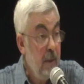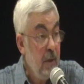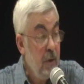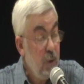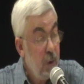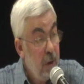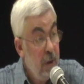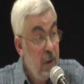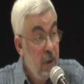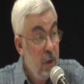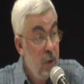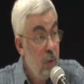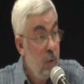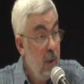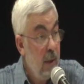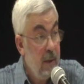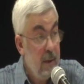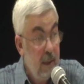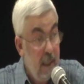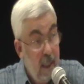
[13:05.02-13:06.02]
in Turkey should
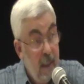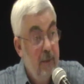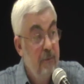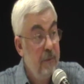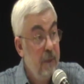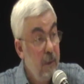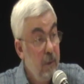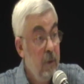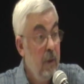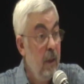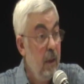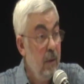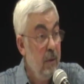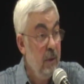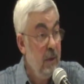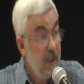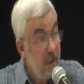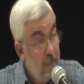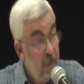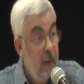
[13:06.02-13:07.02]
not laugh out loud
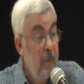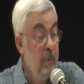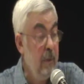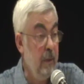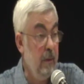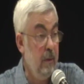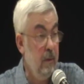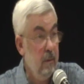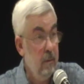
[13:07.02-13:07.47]
in the public.